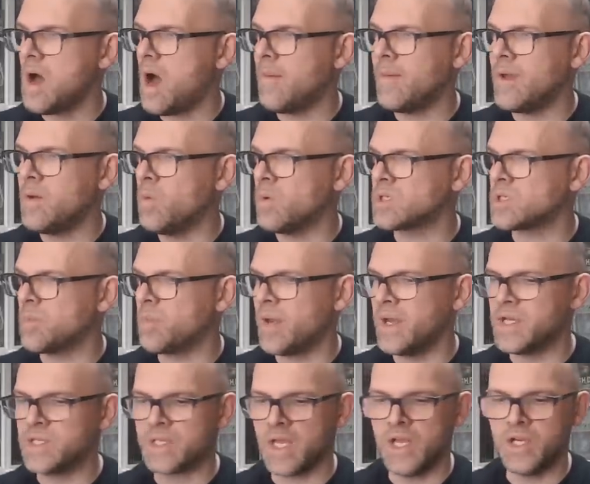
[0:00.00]
I mean, what's the
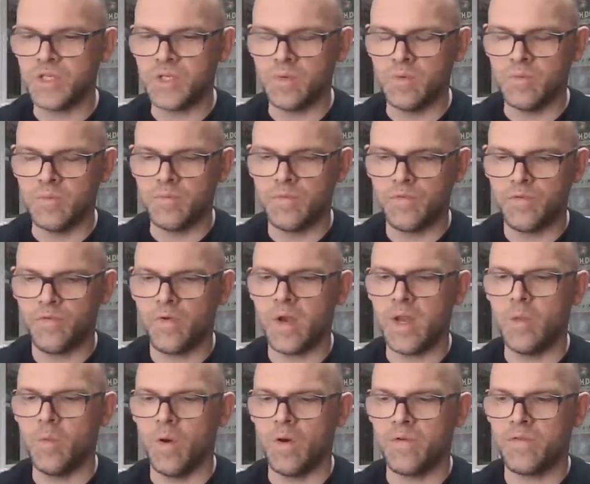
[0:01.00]
PlayStation
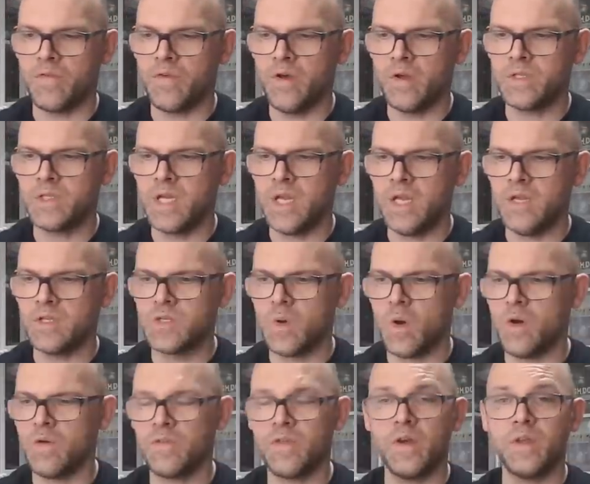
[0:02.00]
3? What, 13,
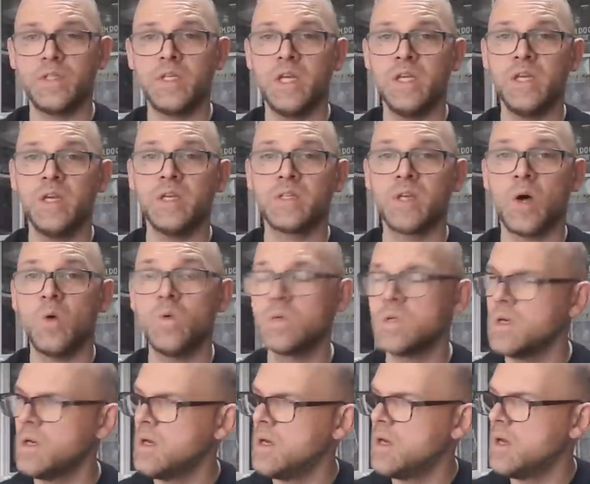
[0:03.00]
12, 13 years
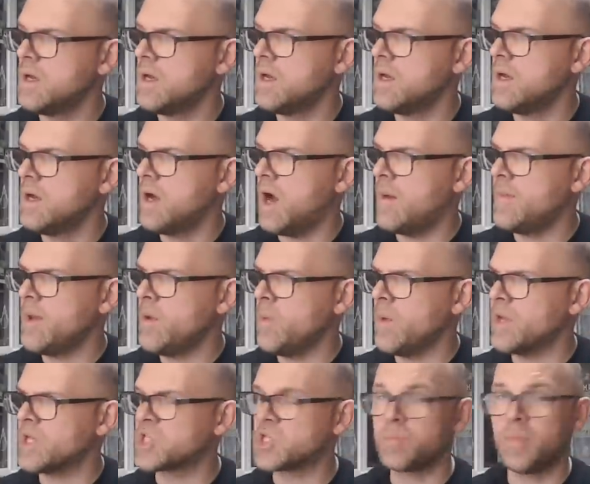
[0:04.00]
old? I mean,
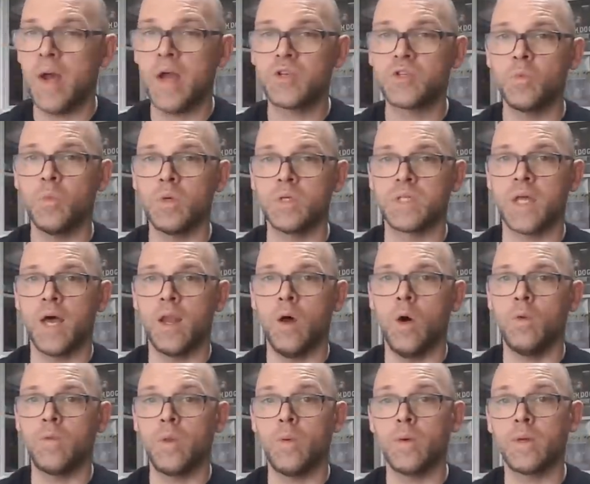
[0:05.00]
when the Spectrum was that
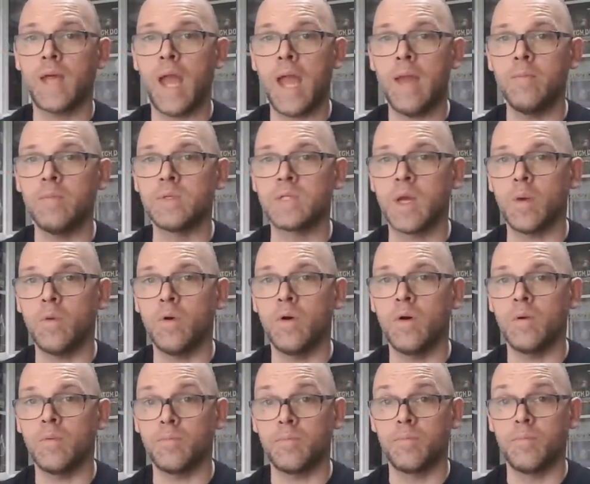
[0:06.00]
old, there were games that
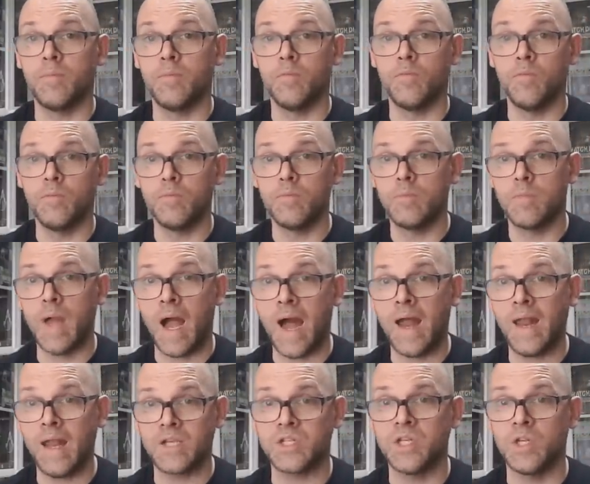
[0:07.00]
were
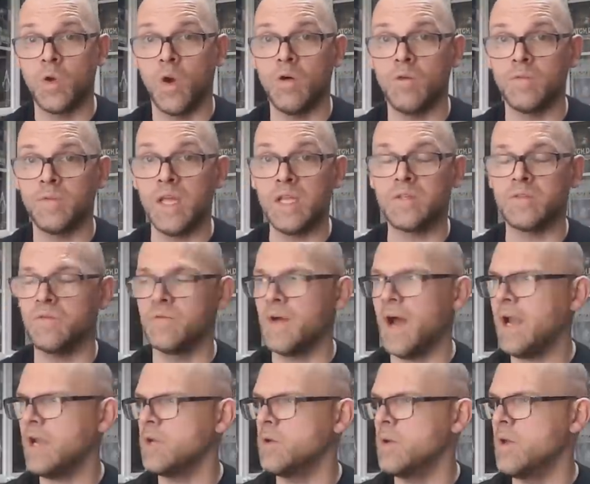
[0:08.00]
had actually got a decent
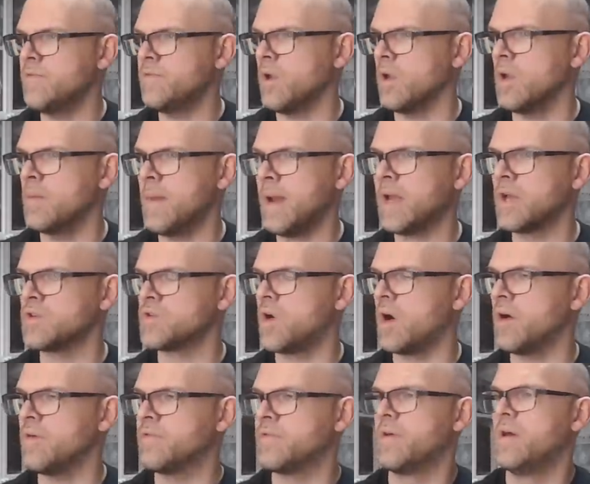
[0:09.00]
value, even on the Mega
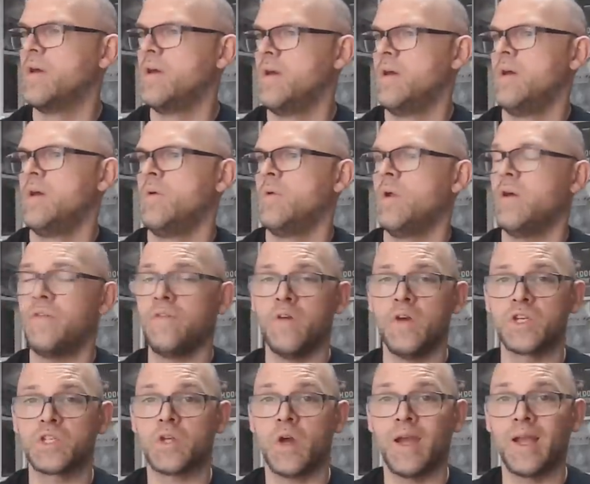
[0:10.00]
Drive, when I
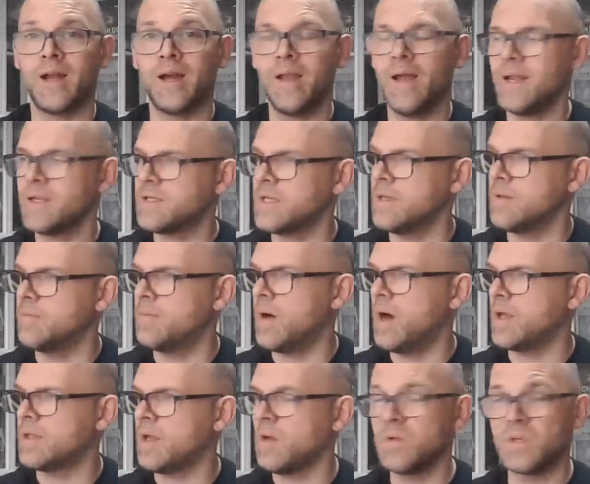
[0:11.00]
first started collecting. But
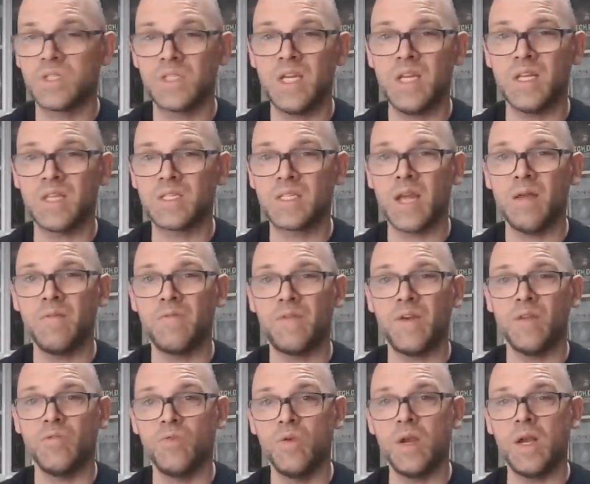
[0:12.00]
I don't see the same
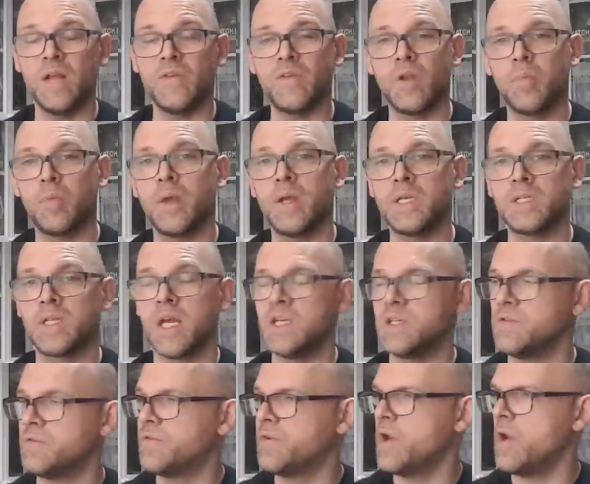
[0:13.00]
thing, really, for the
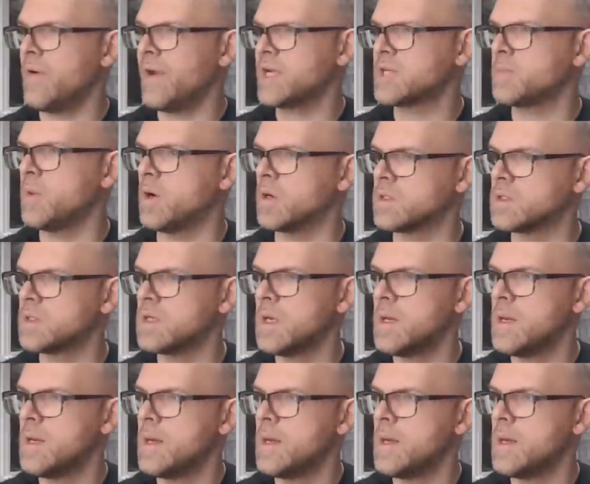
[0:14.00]
PlayStation 3 or Xbox.